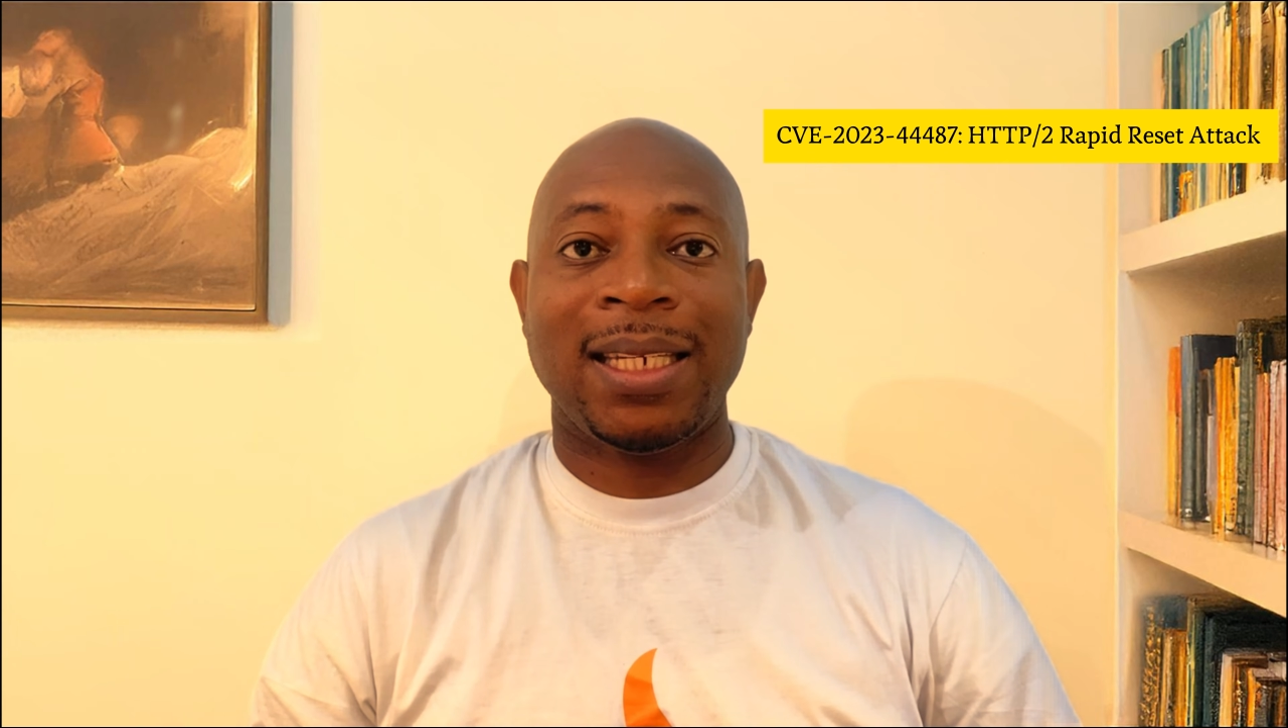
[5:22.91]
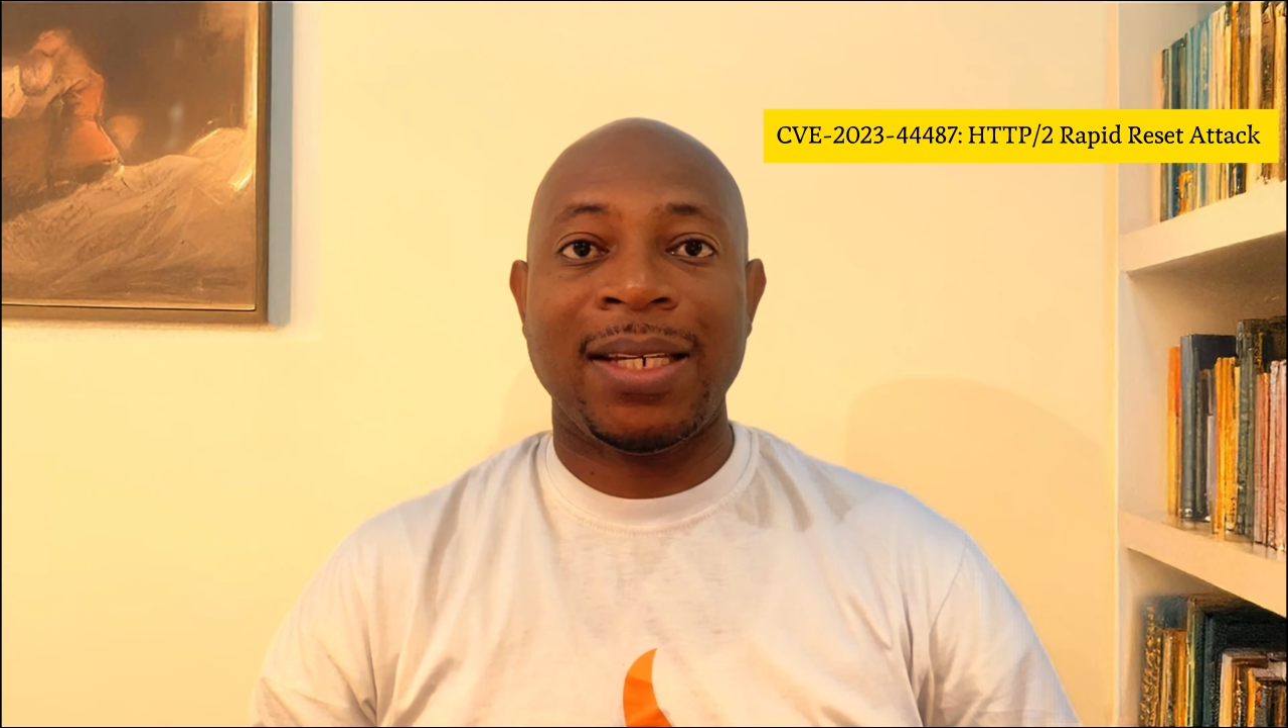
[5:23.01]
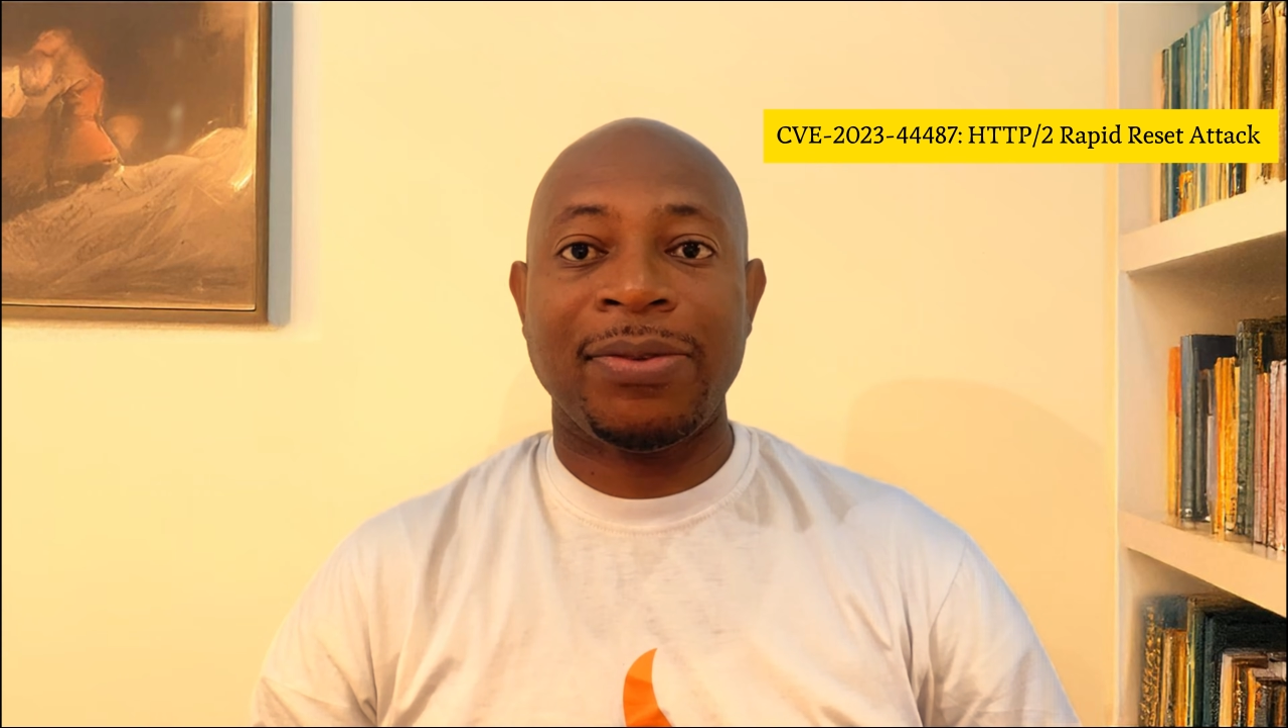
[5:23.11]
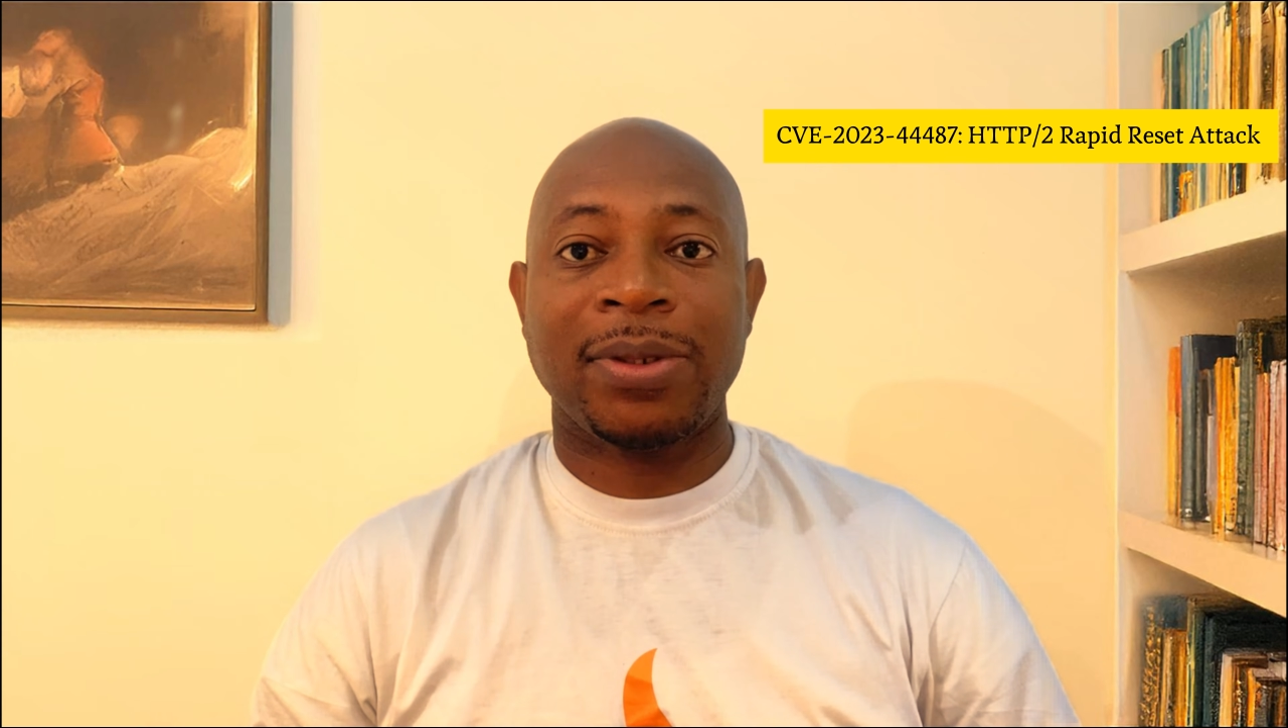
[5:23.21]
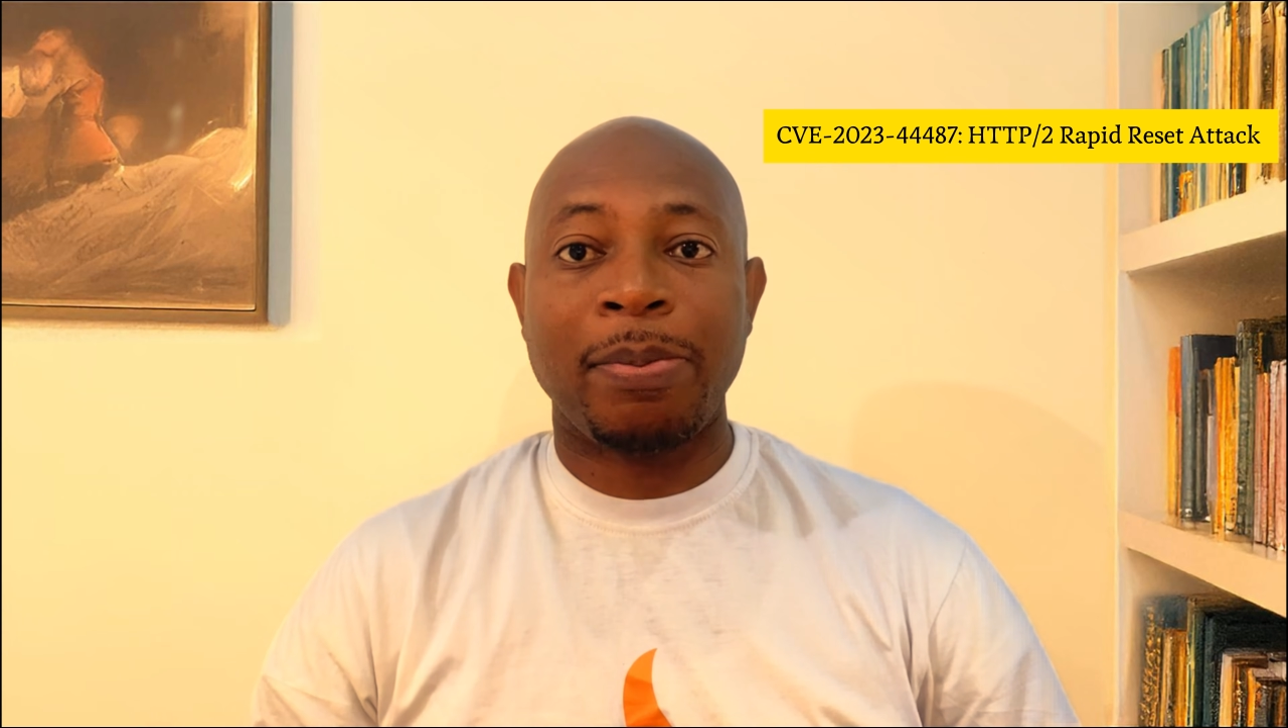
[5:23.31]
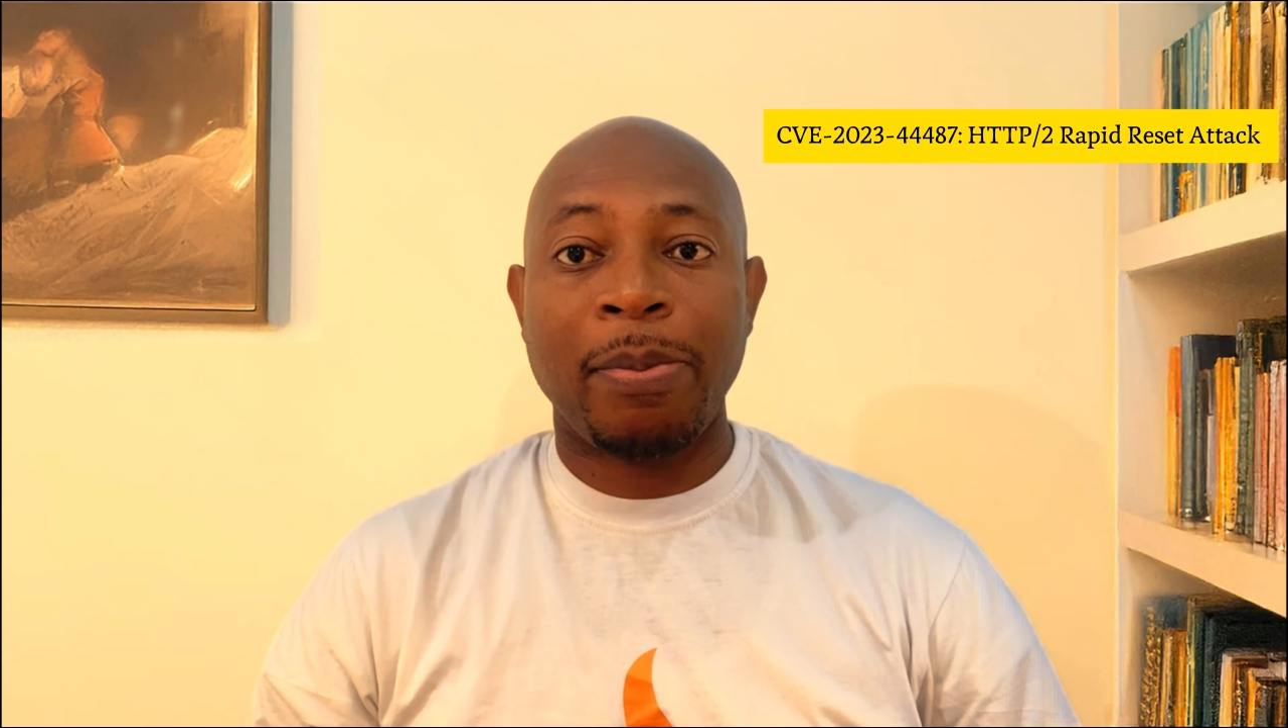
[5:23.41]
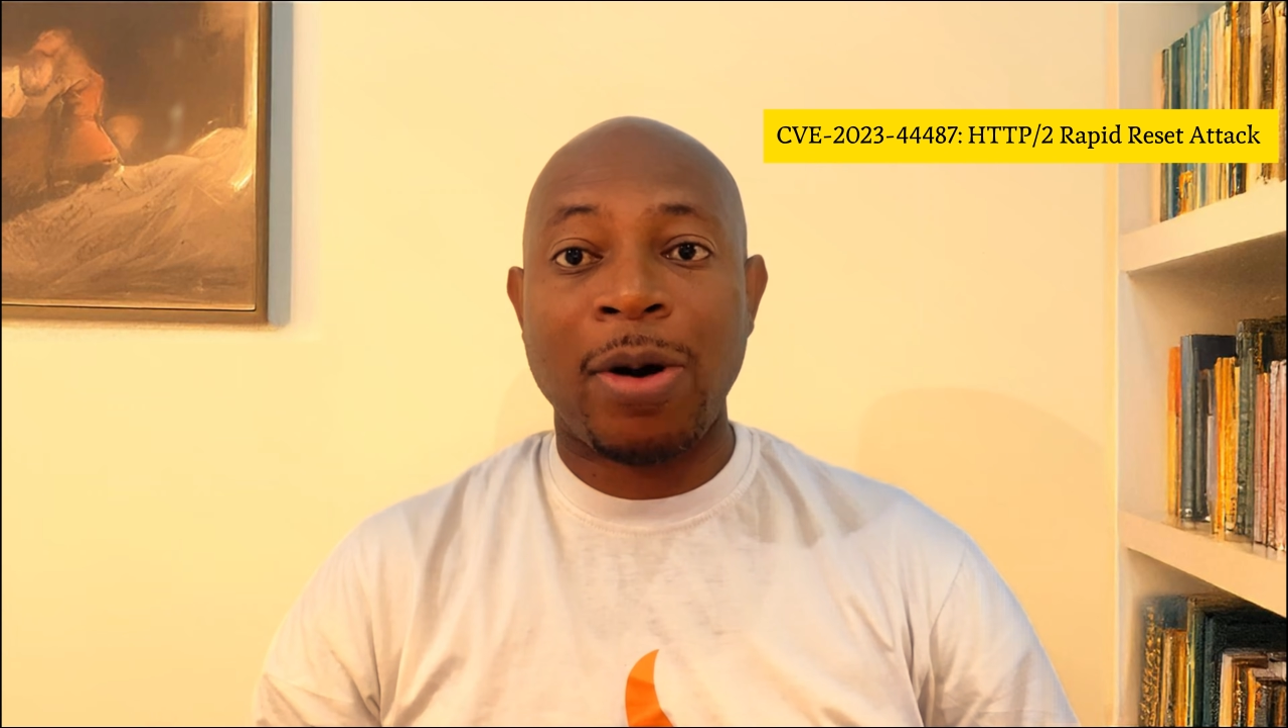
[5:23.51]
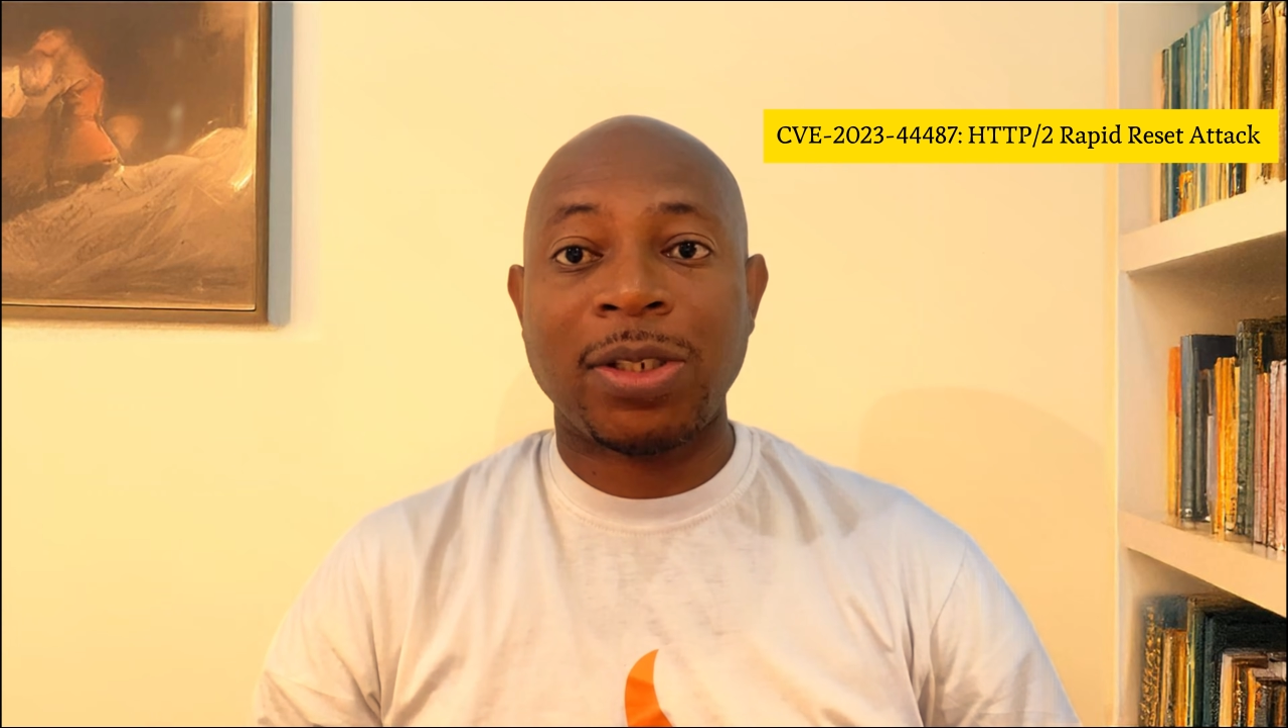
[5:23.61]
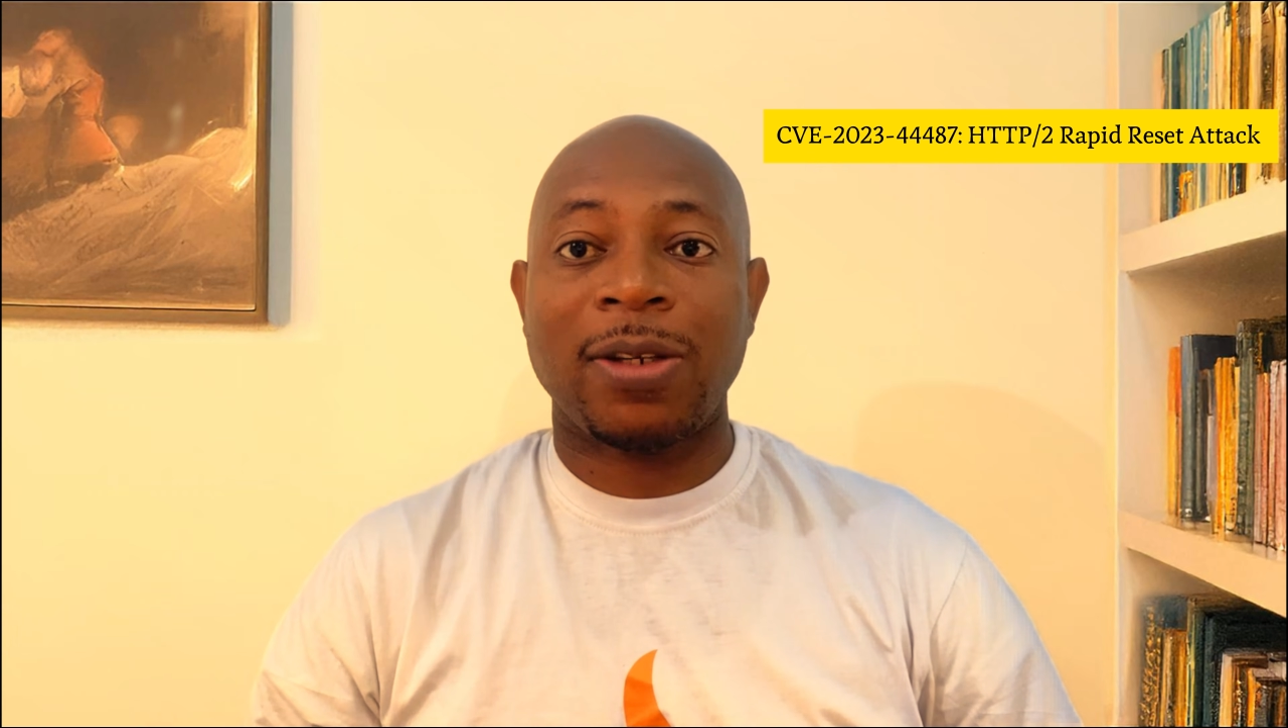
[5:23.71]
gives more